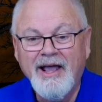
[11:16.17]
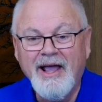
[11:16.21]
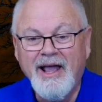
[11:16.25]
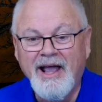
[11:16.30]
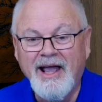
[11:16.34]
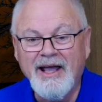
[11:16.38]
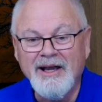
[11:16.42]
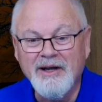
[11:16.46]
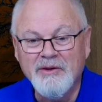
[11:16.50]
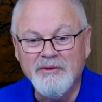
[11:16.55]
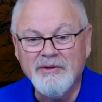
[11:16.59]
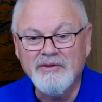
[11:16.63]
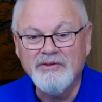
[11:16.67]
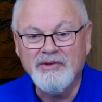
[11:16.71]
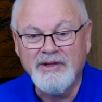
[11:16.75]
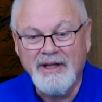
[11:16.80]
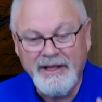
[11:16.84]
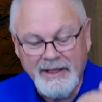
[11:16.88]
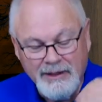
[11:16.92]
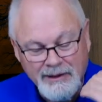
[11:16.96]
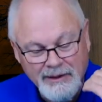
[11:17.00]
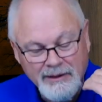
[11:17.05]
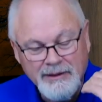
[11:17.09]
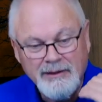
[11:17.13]
And it was
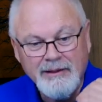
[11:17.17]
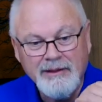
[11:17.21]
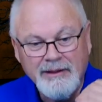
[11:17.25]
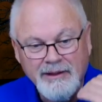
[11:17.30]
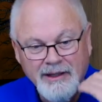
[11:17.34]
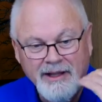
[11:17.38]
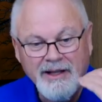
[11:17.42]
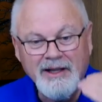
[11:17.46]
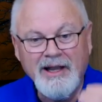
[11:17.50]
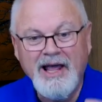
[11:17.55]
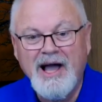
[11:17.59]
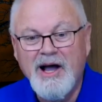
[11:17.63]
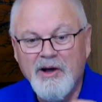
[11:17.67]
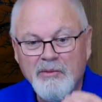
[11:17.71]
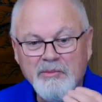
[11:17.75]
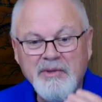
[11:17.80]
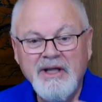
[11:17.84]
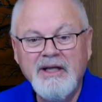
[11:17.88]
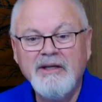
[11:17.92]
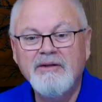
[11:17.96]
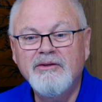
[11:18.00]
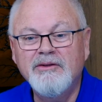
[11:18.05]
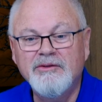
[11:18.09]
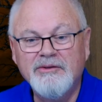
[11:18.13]
like, allow
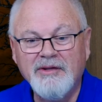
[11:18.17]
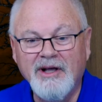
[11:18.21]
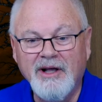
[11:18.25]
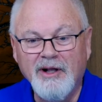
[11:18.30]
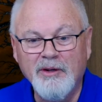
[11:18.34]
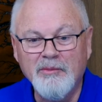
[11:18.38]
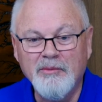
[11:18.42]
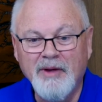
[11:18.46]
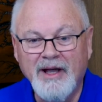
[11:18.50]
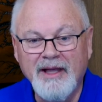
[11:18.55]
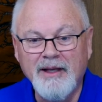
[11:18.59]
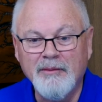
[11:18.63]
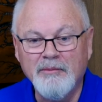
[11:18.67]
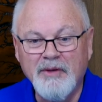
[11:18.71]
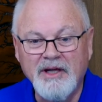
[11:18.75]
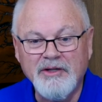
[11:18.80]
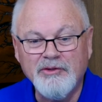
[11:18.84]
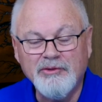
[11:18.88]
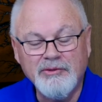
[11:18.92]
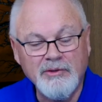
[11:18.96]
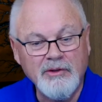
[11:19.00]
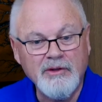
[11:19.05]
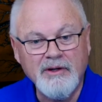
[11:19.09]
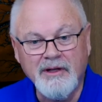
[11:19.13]
me to tell my
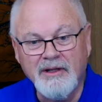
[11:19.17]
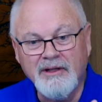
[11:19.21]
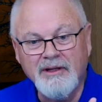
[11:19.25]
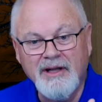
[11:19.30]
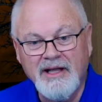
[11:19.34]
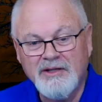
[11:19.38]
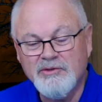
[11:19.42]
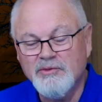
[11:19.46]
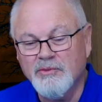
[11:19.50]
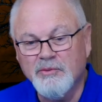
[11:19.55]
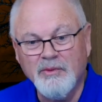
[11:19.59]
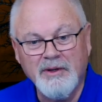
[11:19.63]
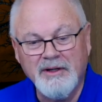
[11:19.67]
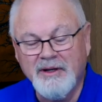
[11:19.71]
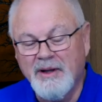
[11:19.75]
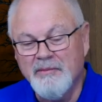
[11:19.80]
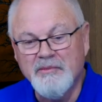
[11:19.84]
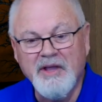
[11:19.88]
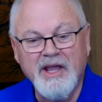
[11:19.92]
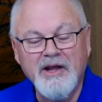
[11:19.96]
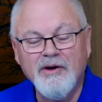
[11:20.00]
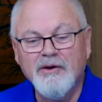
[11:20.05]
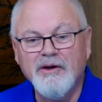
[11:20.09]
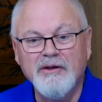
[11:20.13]
story. And that's what
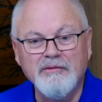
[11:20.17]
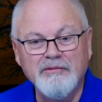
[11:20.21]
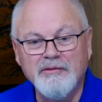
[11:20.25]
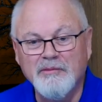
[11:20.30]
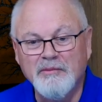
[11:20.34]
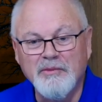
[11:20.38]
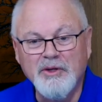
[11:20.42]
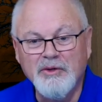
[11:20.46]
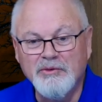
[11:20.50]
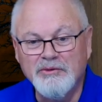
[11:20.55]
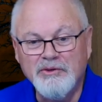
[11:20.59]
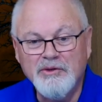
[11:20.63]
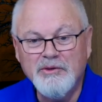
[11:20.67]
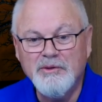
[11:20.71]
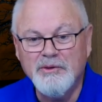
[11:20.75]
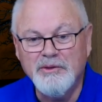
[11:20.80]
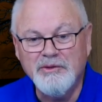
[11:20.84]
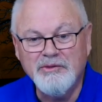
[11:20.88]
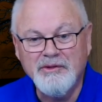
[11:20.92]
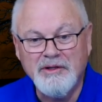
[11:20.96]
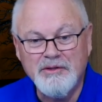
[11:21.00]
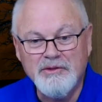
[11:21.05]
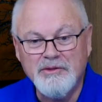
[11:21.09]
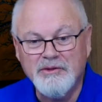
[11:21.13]
I'm hearing from you too,
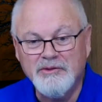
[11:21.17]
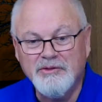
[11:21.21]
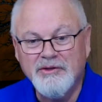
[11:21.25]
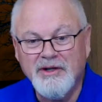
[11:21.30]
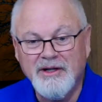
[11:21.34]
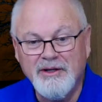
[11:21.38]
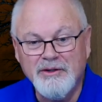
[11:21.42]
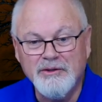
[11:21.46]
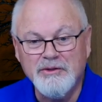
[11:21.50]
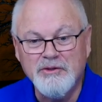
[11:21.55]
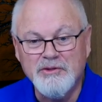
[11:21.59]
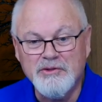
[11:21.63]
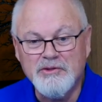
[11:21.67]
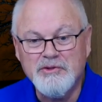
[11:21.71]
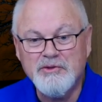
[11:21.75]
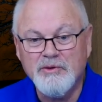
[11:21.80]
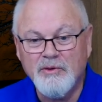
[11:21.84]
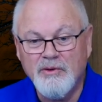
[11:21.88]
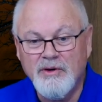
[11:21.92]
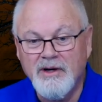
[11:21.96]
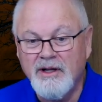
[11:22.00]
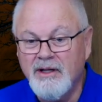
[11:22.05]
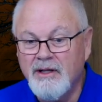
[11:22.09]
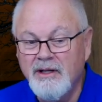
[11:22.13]
is that you're telling your
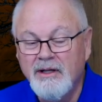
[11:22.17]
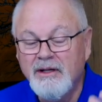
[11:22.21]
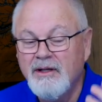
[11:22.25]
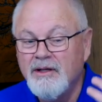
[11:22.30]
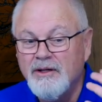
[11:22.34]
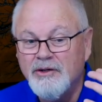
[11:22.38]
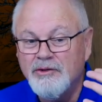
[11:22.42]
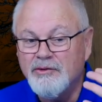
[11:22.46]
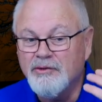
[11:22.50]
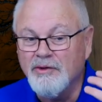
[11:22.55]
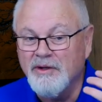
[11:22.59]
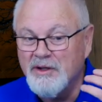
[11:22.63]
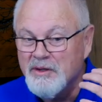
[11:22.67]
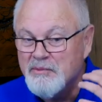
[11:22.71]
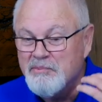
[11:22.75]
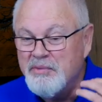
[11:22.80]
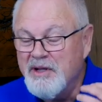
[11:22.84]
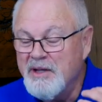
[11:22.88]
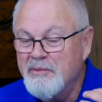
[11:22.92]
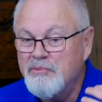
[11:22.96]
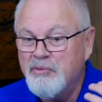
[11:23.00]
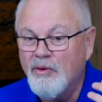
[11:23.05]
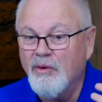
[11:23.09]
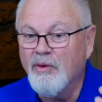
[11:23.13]
story so that
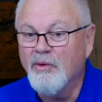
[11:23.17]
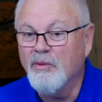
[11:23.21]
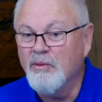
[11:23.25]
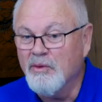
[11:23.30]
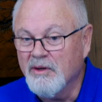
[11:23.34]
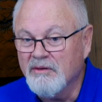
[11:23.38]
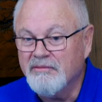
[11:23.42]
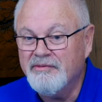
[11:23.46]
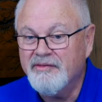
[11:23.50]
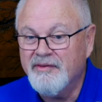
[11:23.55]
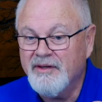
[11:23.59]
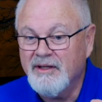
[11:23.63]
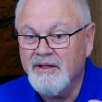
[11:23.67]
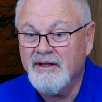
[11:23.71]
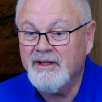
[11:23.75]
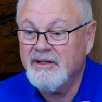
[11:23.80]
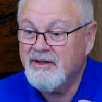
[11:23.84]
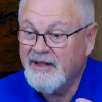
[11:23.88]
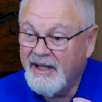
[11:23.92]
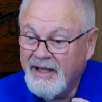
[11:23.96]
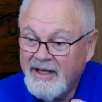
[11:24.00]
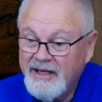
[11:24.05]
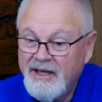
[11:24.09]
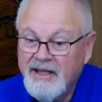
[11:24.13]
people will feel
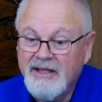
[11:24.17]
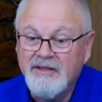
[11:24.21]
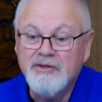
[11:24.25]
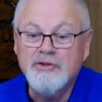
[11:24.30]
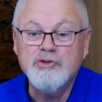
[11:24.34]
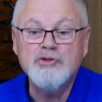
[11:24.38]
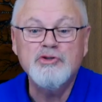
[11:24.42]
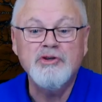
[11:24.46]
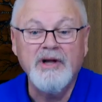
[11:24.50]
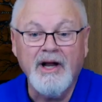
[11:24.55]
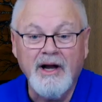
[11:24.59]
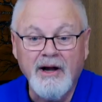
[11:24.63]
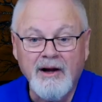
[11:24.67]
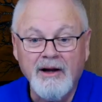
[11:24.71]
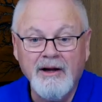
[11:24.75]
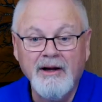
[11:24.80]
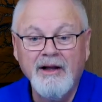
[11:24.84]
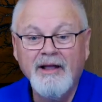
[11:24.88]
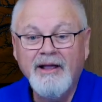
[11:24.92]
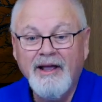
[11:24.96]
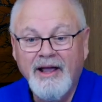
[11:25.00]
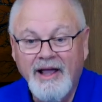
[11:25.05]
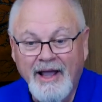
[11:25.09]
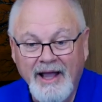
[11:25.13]
that they need to share
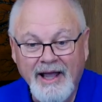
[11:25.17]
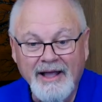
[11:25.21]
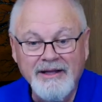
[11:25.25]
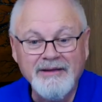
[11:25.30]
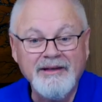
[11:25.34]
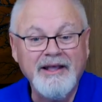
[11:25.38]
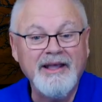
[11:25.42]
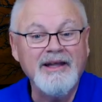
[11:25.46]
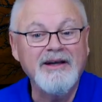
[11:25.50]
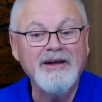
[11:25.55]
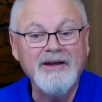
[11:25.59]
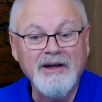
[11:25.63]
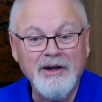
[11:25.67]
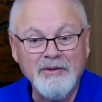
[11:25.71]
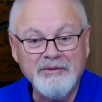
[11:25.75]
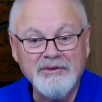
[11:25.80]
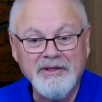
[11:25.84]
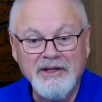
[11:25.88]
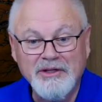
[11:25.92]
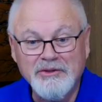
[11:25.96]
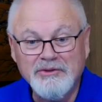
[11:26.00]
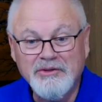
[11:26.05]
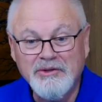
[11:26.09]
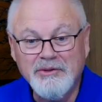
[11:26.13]
and get it out
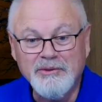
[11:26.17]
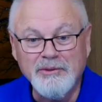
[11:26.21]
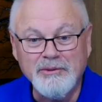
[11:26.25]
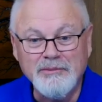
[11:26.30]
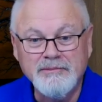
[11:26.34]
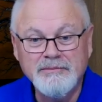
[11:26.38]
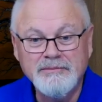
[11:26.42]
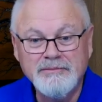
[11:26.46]
there too.